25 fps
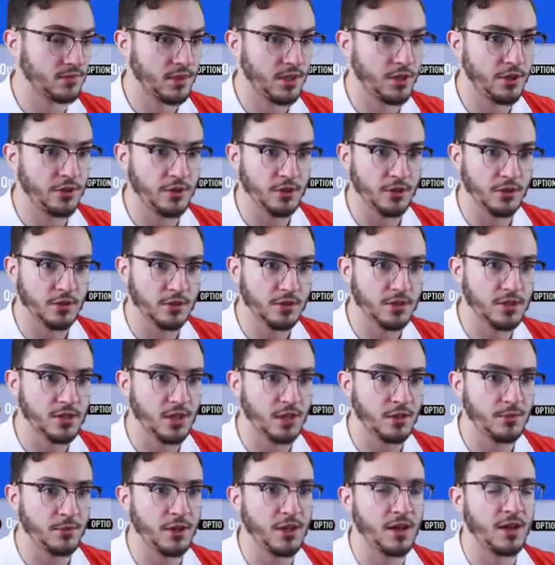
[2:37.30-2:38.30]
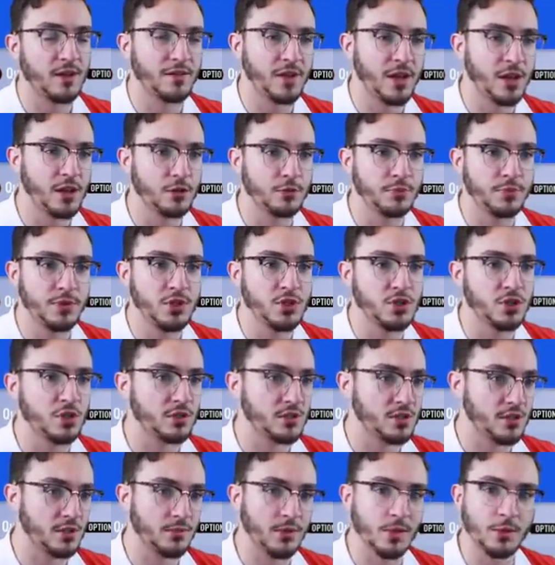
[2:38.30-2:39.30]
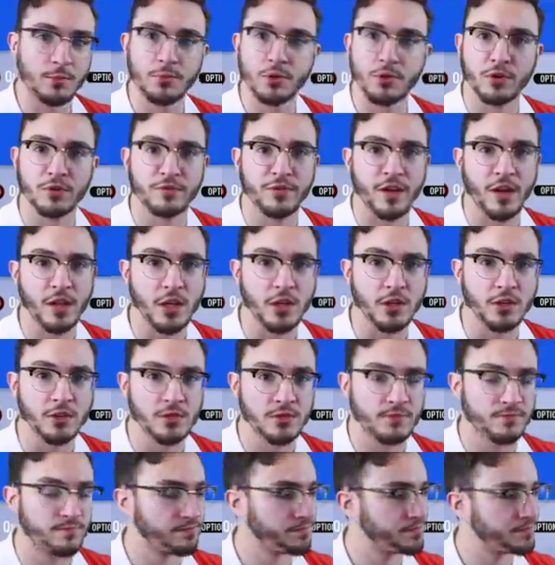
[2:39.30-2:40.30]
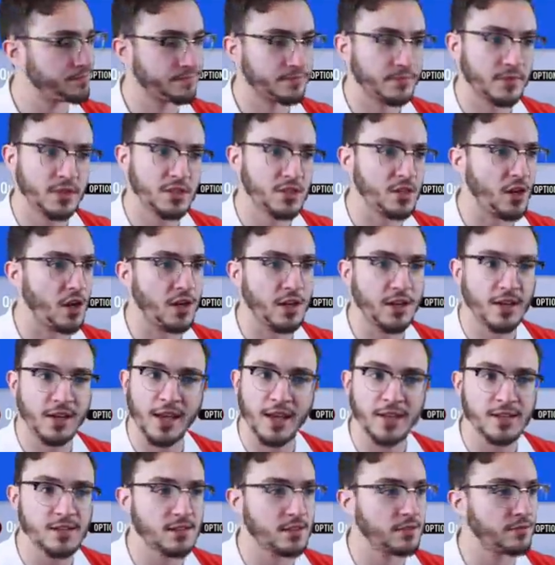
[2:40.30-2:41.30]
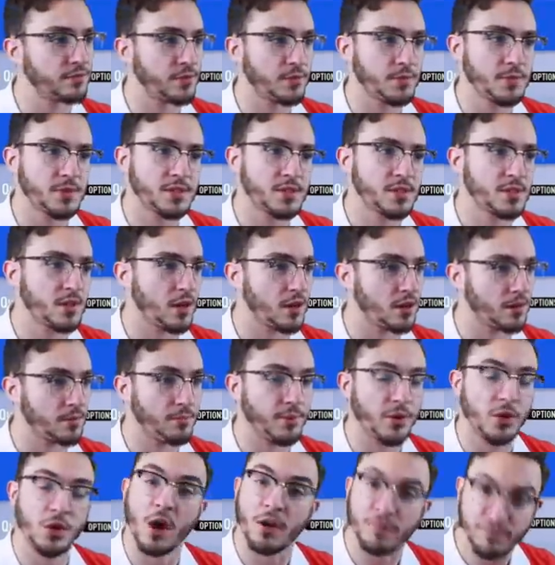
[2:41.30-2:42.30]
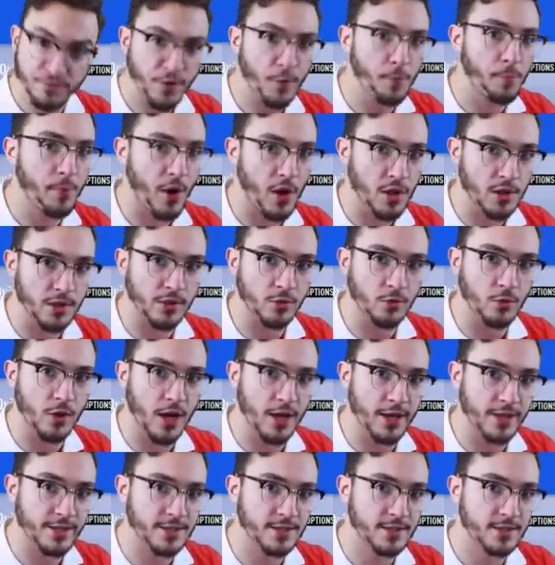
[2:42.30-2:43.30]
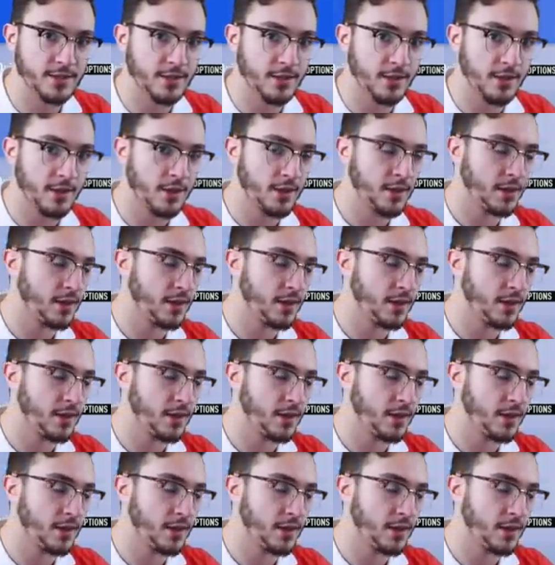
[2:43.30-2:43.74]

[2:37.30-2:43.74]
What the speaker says: I don't know, looks like he might have alopecia or something, poor fellow. He's got it against him from the start, but not footballing-wise.